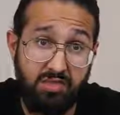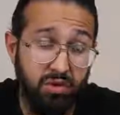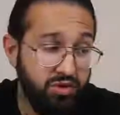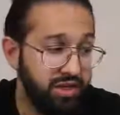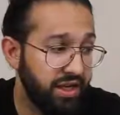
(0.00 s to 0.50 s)
is
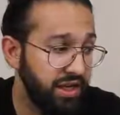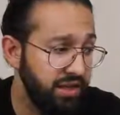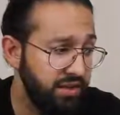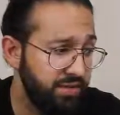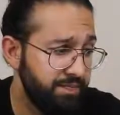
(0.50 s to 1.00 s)
Milton
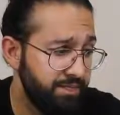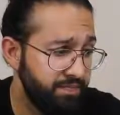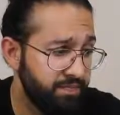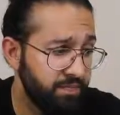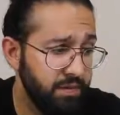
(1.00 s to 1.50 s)
Keynes.
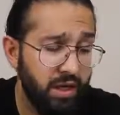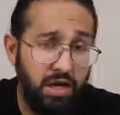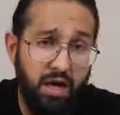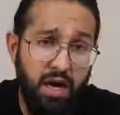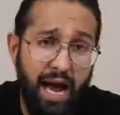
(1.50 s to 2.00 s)

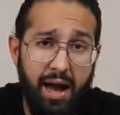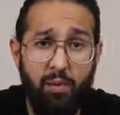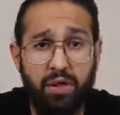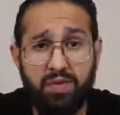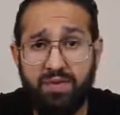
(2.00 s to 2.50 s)

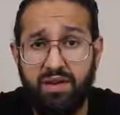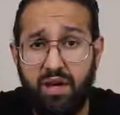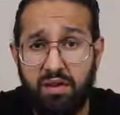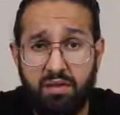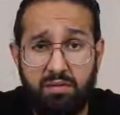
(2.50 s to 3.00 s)
And once we've
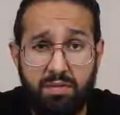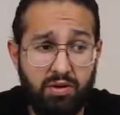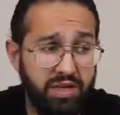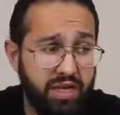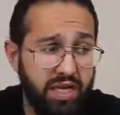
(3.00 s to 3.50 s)
done
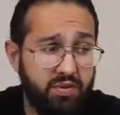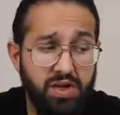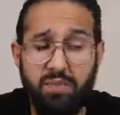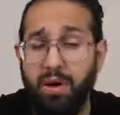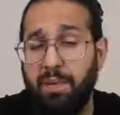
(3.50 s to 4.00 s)
Milton Keynes, we're
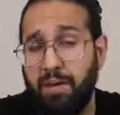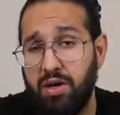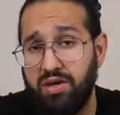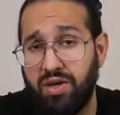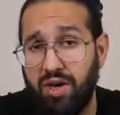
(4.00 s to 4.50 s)
going to put our
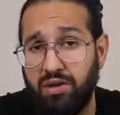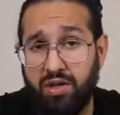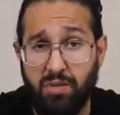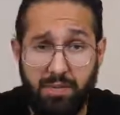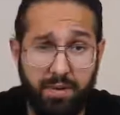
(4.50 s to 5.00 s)
postcode.
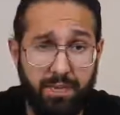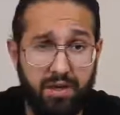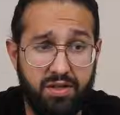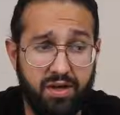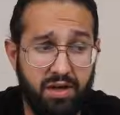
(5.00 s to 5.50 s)
So I'll put my
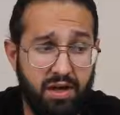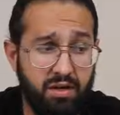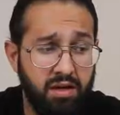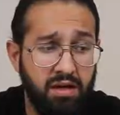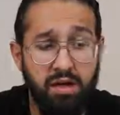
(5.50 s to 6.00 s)
postcode
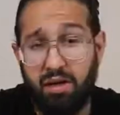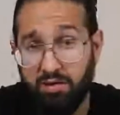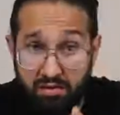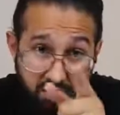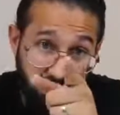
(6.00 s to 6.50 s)
in.
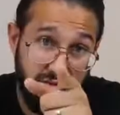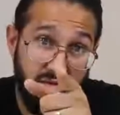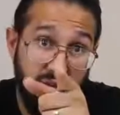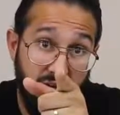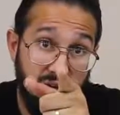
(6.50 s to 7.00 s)

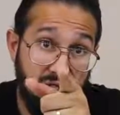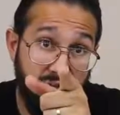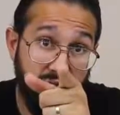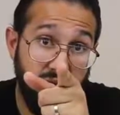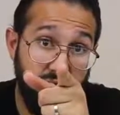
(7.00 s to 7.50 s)
None of you
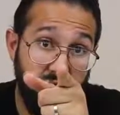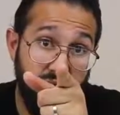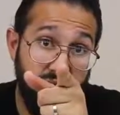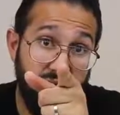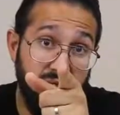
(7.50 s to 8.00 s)
best know where I
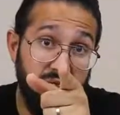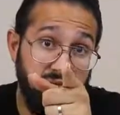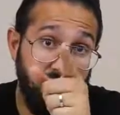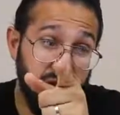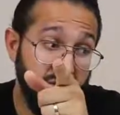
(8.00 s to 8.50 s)
live.
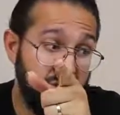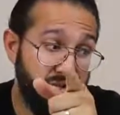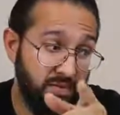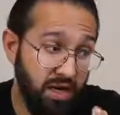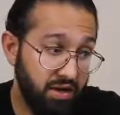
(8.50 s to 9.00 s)
Don't come
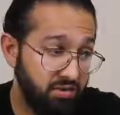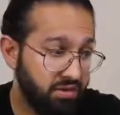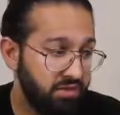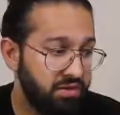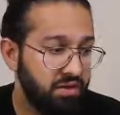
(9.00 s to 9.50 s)
to my house.